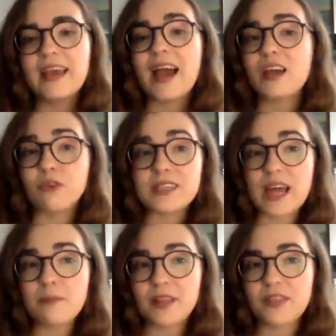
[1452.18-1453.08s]
And for
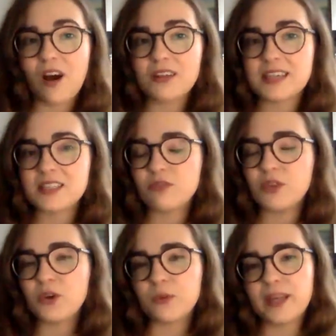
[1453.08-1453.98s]
example, in the context of the
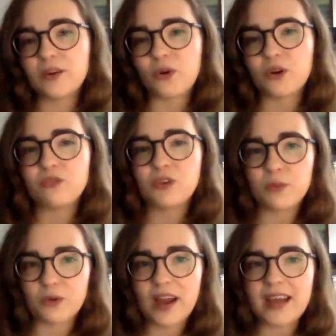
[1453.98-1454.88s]
European Court of
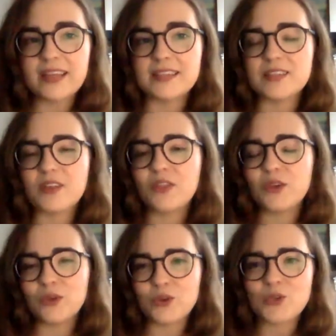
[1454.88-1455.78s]
Human Rights, the
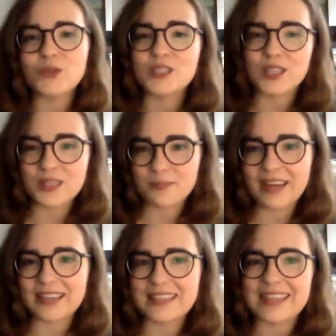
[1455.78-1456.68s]
usual
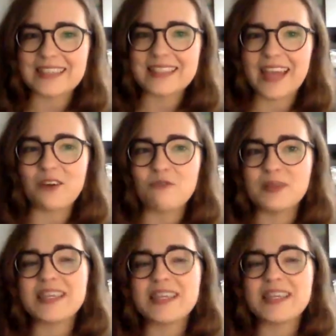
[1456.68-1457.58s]
suspects, let's say, of
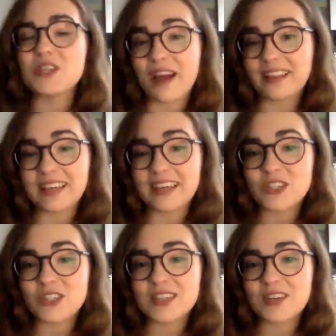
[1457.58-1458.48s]
potential
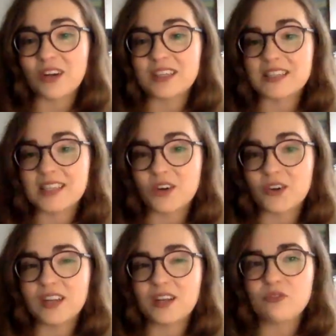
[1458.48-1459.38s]
violations that are
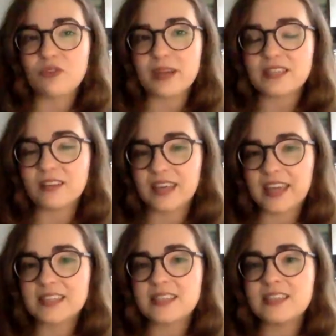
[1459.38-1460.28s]
considered in environmental
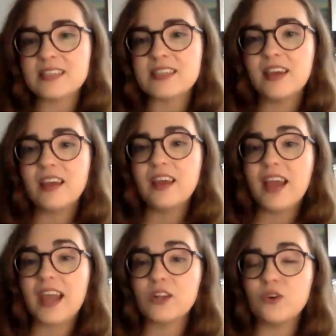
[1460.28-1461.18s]
cases
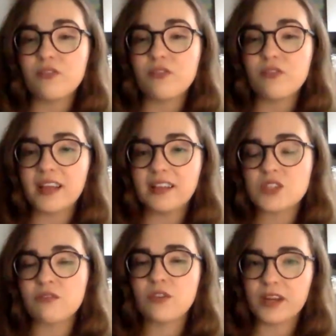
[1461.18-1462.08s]
include
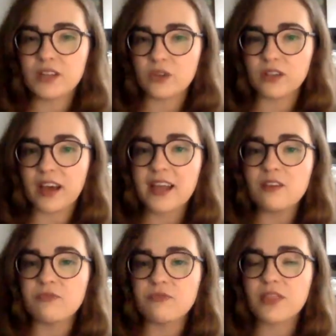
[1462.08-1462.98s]
violations of the right to
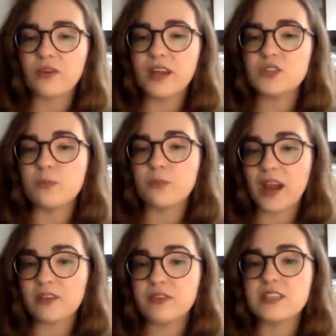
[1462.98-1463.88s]
life and the right to
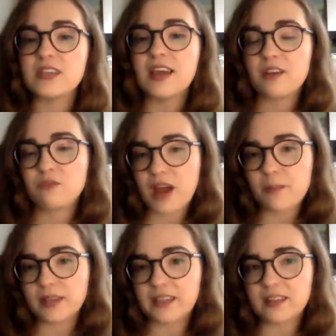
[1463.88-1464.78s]
private and
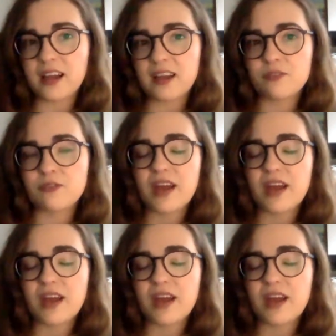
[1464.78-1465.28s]
family life.